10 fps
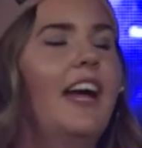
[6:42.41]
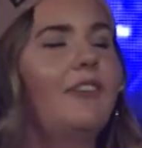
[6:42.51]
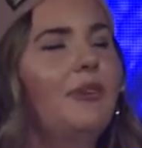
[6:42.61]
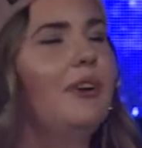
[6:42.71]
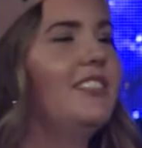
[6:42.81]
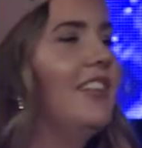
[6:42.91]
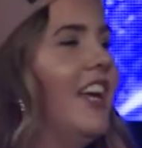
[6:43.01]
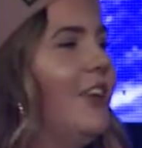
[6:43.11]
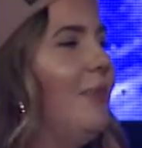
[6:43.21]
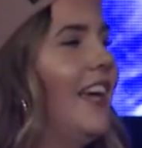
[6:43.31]
everyone to
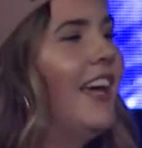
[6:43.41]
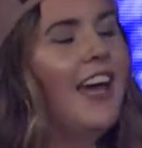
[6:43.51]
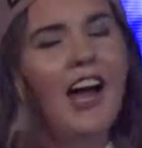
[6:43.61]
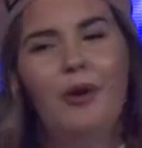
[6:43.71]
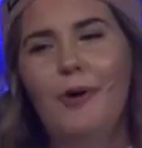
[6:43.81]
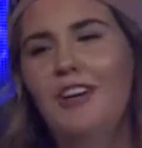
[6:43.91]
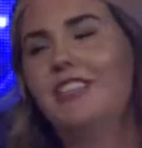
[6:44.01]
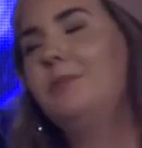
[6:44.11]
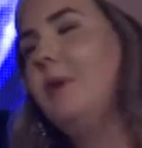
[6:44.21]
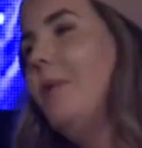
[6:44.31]
like me, I wanted to be